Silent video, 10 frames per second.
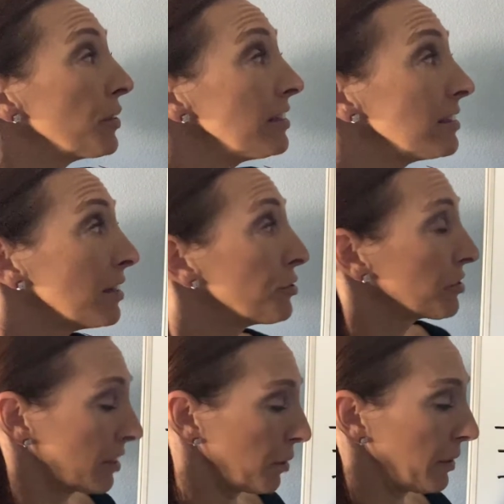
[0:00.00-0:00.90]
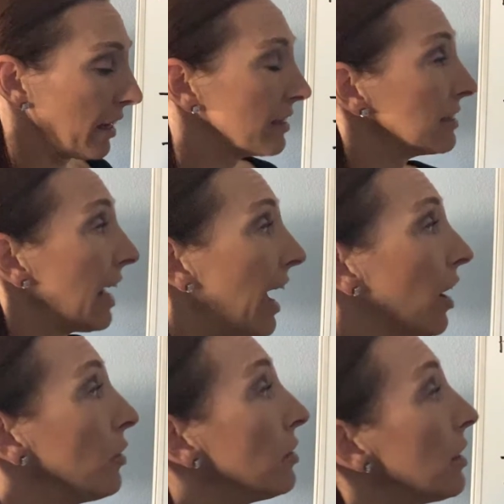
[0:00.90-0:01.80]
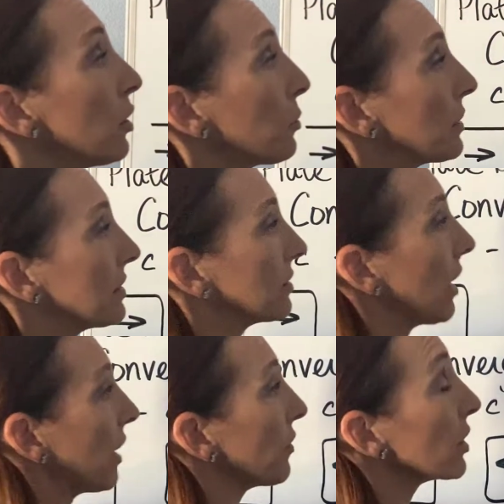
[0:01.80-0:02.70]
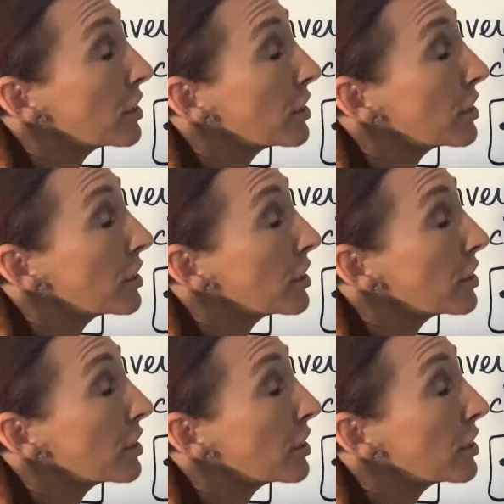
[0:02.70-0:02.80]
this is interesting because now we still have our